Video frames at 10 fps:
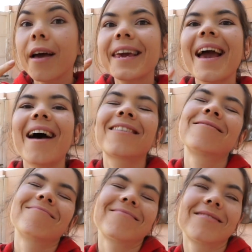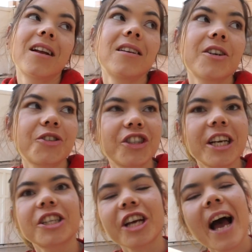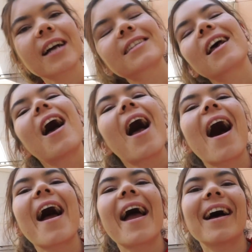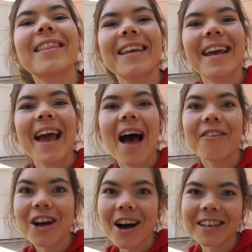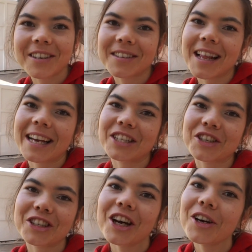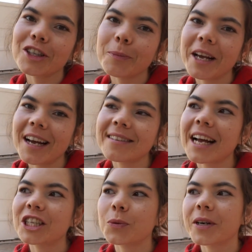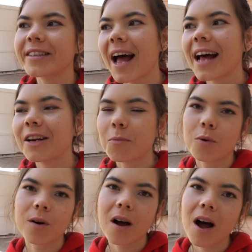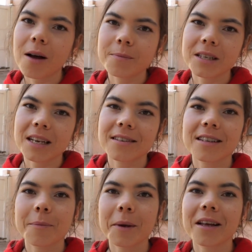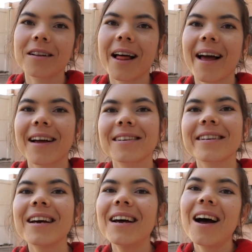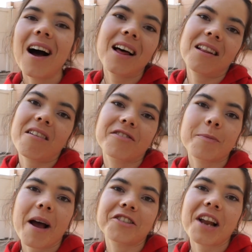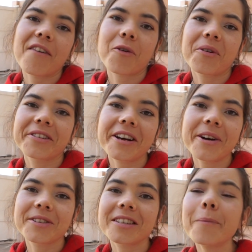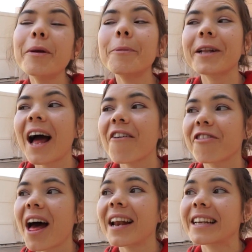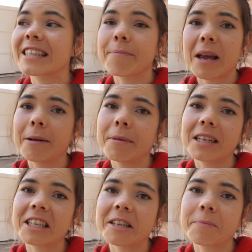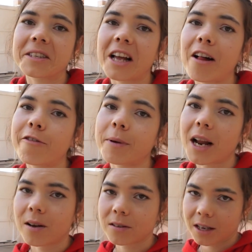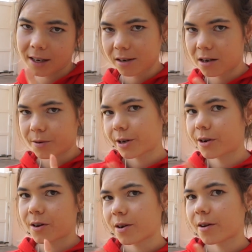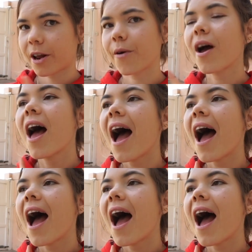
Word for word: yeah no shit Jax i had the avocado slice on toast because i just wanted to add more carbs into the meal and i love smashed avocado on toast some people have that as the main meal in themselves but i was like no no no no no